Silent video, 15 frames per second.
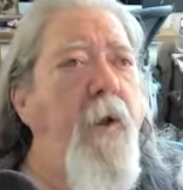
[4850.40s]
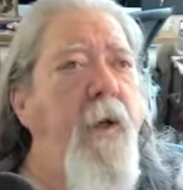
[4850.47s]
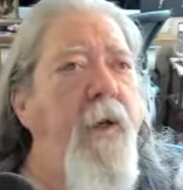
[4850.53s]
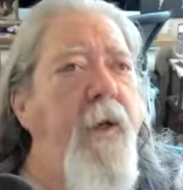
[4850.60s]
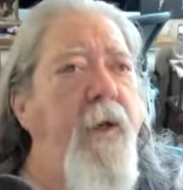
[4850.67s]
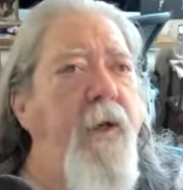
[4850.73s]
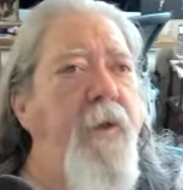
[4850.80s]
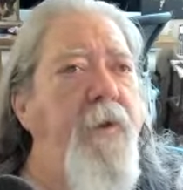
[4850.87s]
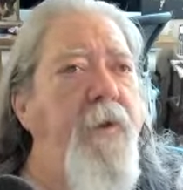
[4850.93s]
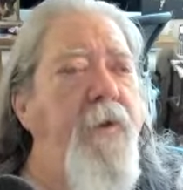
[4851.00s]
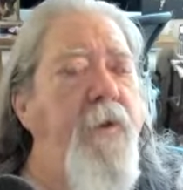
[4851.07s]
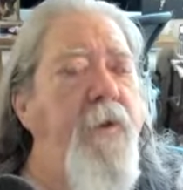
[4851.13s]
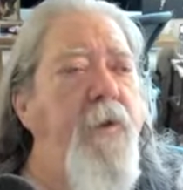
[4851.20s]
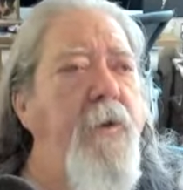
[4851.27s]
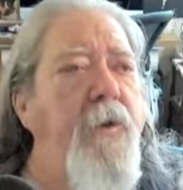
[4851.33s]

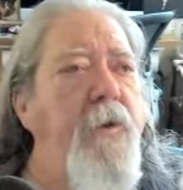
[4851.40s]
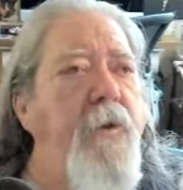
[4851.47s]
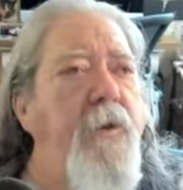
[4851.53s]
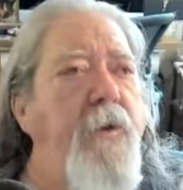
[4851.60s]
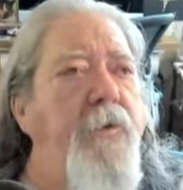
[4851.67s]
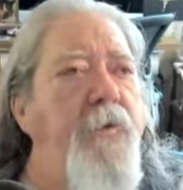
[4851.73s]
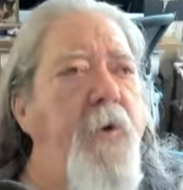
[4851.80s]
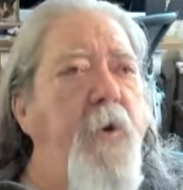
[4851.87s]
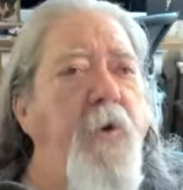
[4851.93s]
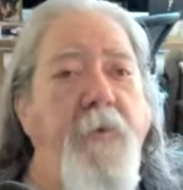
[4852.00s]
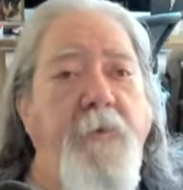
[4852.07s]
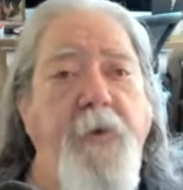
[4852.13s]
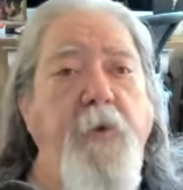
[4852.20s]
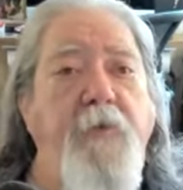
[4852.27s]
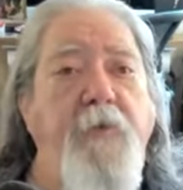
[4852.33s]
And so the
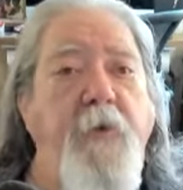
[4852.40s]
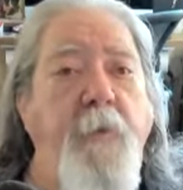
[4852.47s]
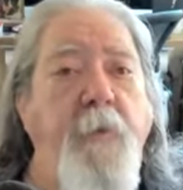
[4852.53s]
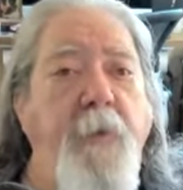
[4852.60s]
view from